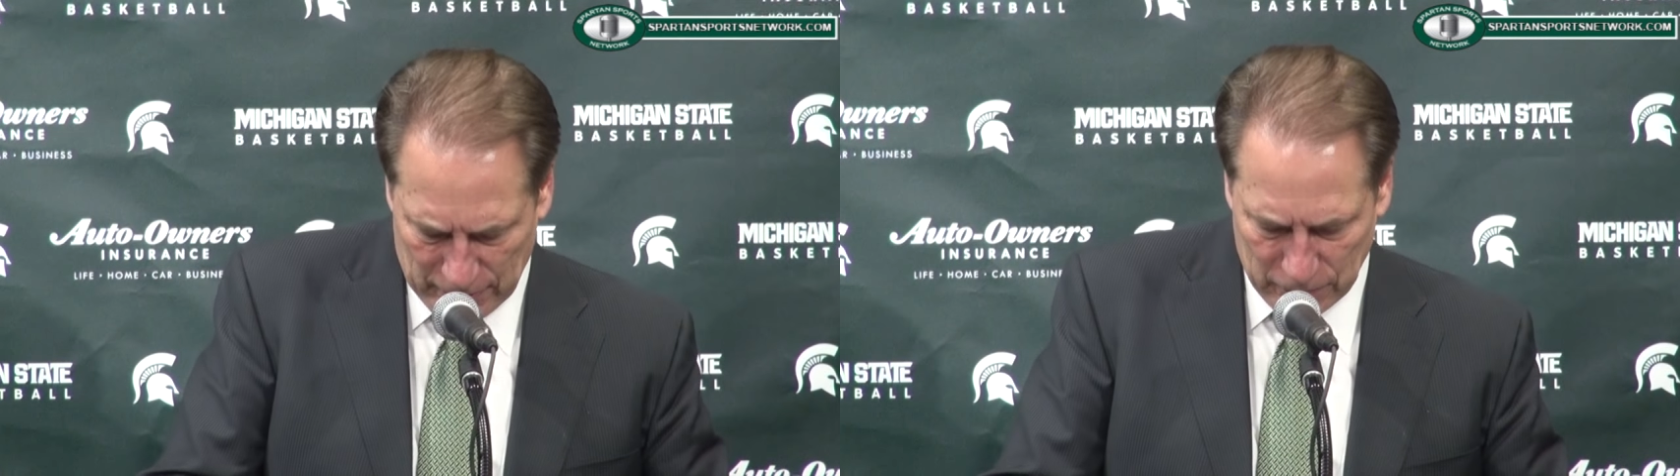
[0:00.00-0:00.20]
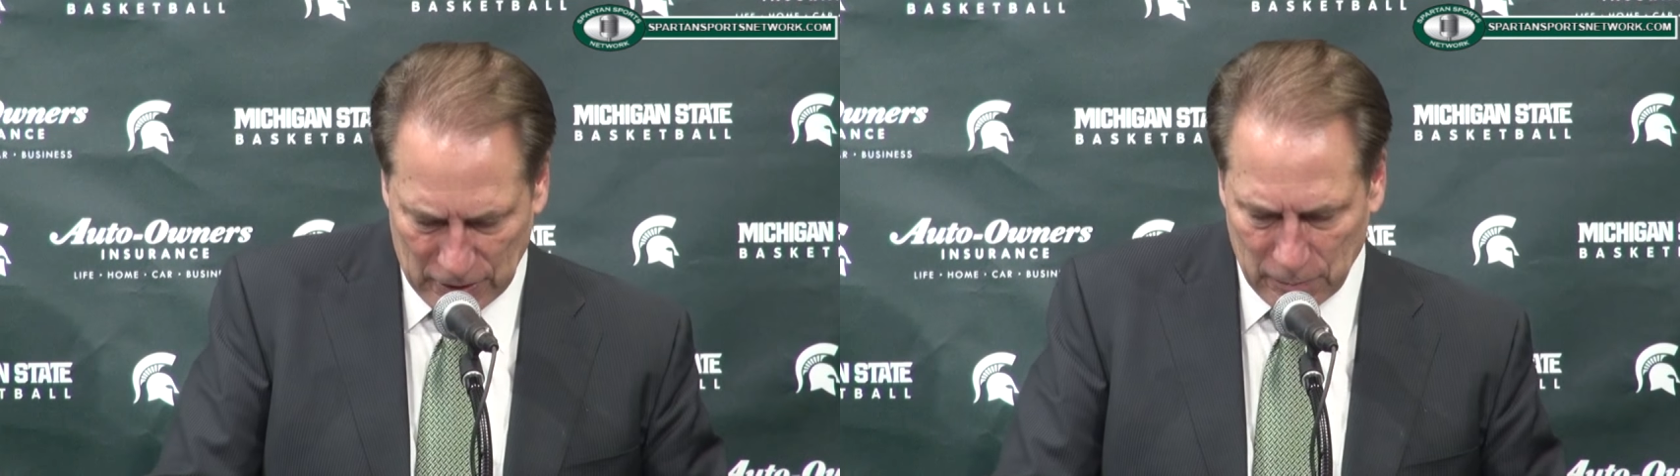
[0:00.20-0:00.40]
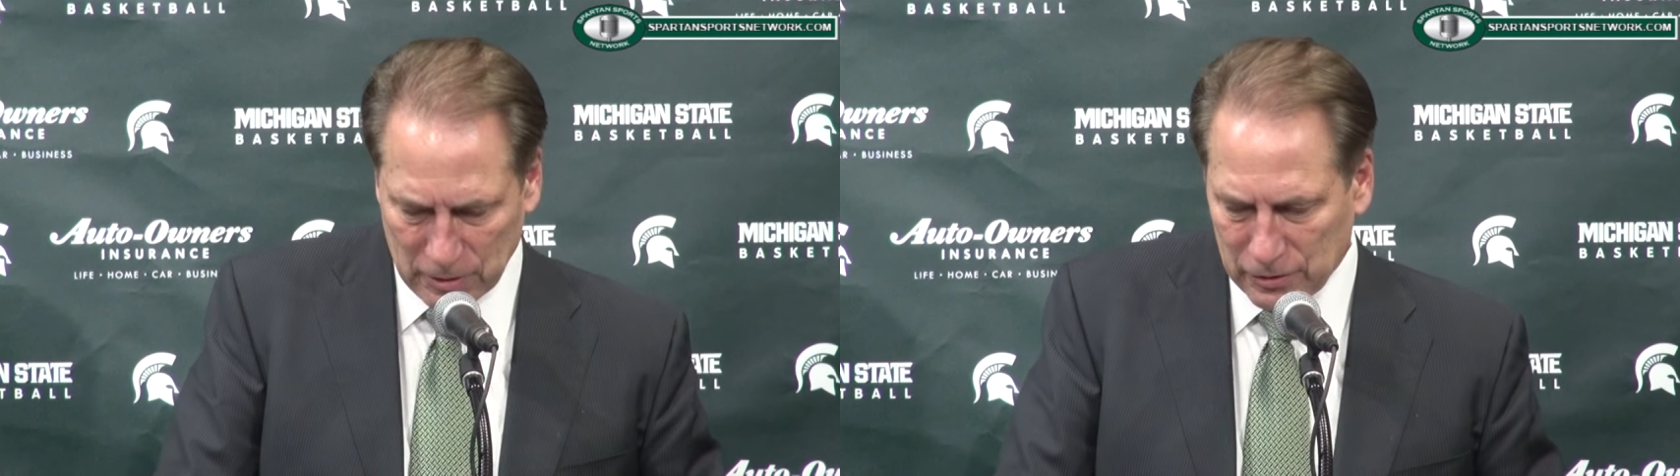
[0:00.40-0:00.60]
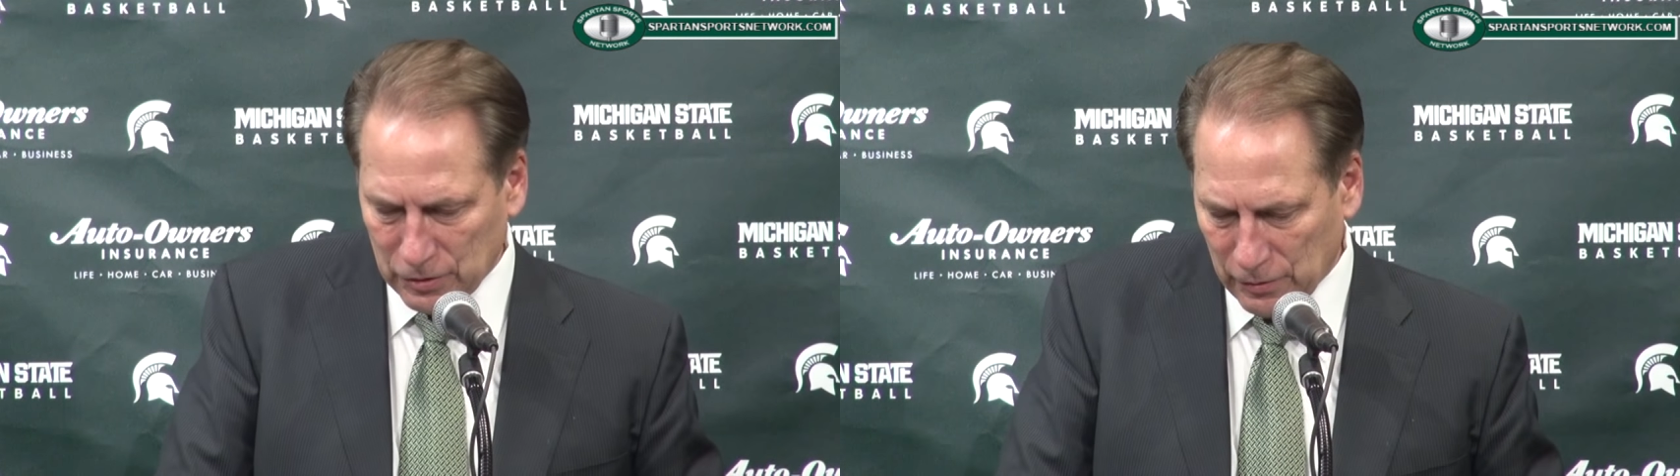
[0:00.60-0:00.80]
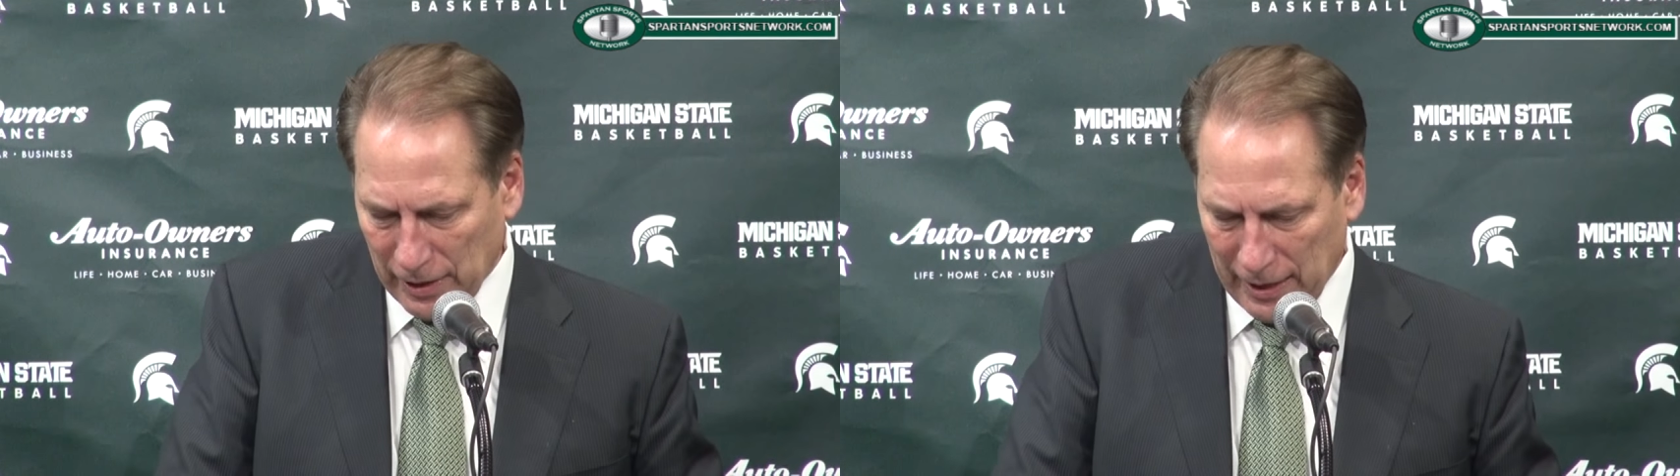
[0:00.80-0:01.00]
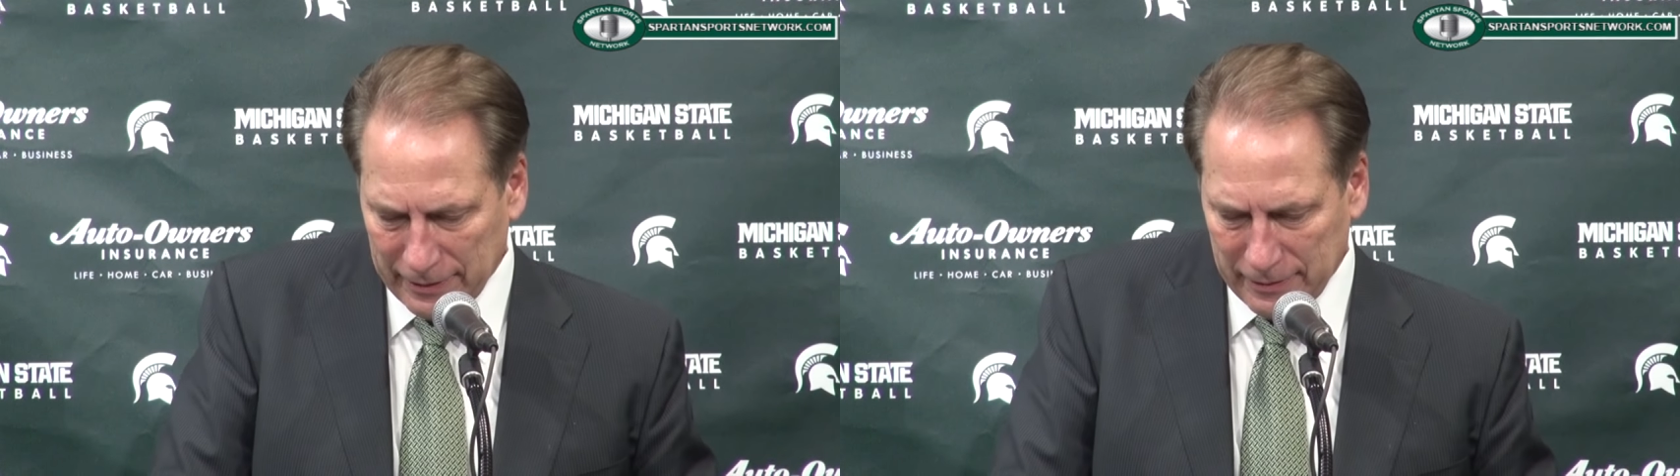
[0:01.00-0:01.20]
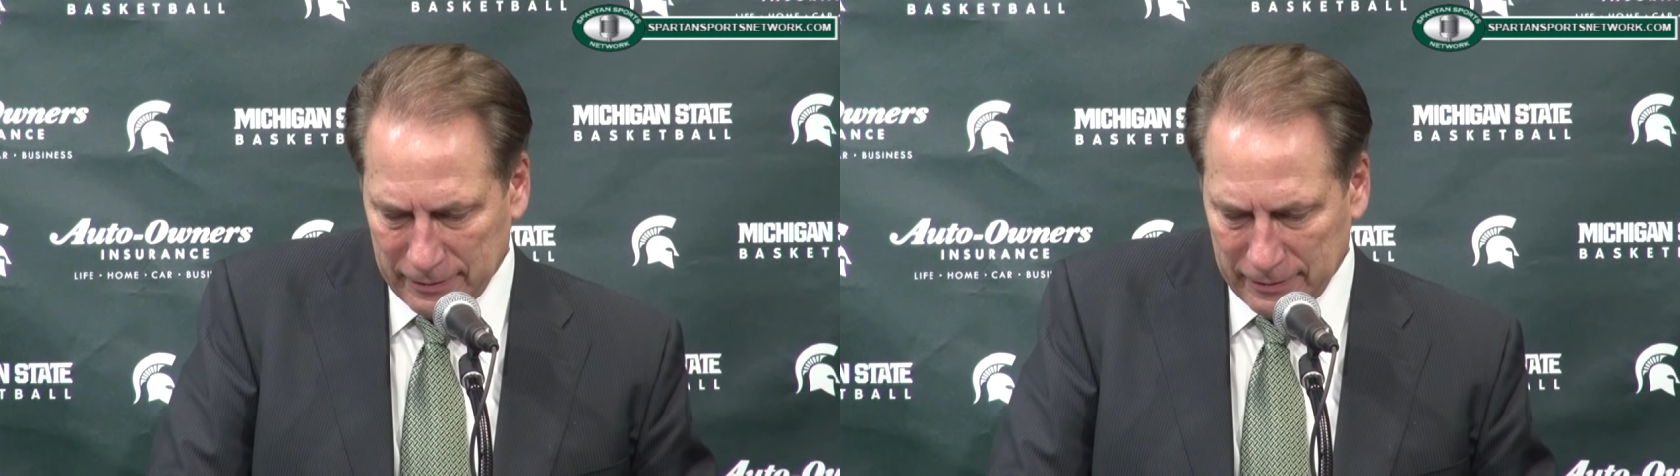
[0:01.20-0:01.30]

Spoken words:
I was able to do that,